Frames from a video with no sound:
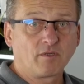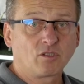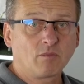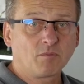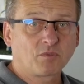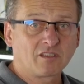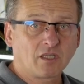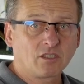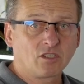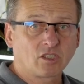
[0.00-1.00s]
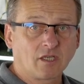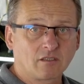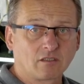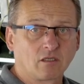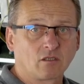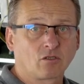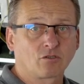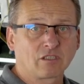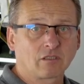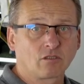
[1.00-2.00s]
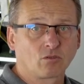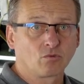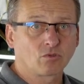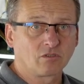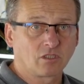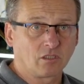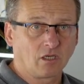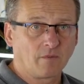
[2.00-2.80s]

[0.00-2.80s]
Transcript: we will not be using the device for a while,